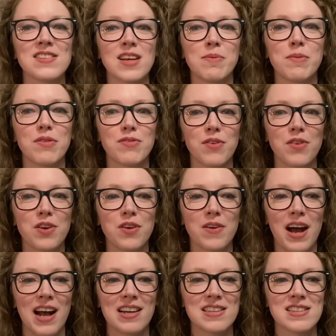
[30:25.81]
And Mafuyu
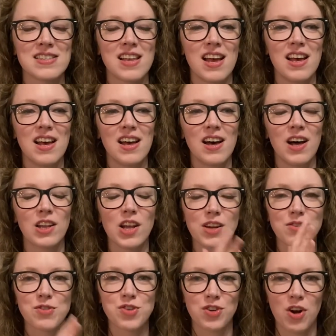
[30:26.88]
has a lot
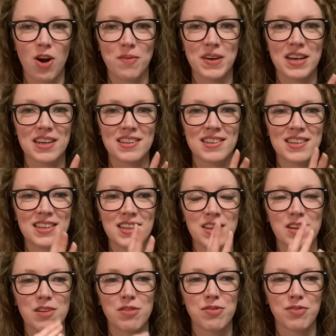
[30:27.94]
of trauma
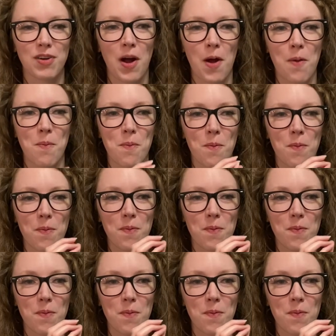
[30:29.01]
from